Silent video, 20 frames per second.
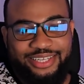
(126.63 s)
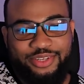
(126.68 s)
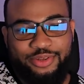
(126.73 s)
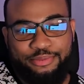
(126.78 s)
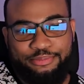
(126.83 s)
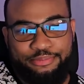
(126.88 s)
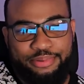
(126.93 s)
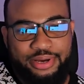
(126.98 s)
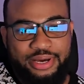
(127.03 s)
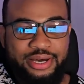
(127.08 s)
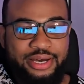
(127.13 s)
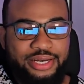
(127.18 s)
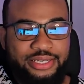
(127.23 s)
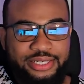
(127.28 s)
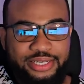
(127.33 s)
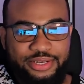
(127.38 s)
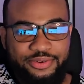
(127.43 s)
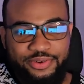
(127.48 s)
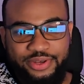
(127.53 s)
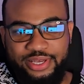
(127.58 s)

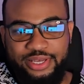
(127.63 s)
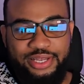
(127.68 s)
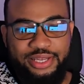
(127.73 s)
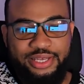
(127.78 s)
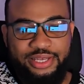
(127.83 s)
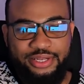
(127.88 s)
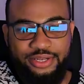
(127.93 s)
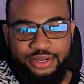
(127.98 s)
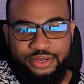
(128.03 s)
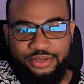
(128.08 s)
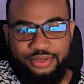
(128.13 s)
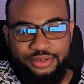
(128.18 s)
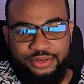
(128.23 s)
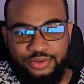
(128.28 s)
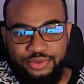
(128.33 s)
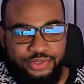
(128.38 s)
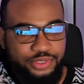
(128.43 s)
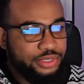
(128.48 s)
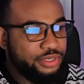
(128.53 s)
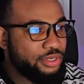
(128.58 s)
Nobody really
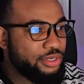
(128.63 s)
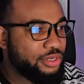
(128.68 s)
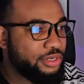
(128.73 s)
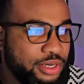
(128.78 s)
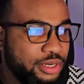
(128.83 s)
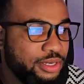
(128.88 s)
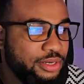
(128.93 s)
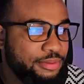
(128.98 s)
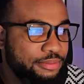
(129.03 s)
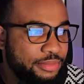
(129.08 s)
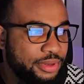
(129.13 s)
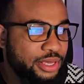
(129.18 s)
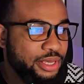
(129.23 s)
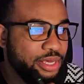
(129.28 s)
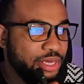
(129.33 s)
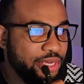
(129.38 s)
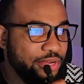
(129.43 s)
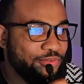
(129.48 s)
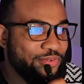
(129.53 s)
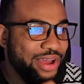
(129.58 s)
knows how to
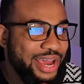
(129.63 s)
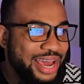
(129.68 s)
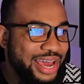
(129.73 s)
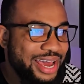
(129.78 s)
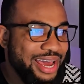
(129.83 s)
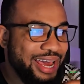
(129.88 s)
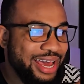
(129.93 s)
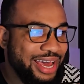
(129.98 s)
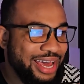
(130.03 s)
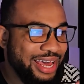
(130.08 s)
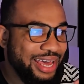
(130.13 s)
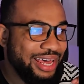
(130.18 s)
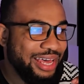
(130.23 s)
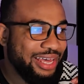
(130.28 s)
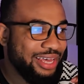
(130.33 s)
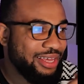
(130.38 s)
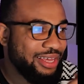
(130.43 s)
make it right.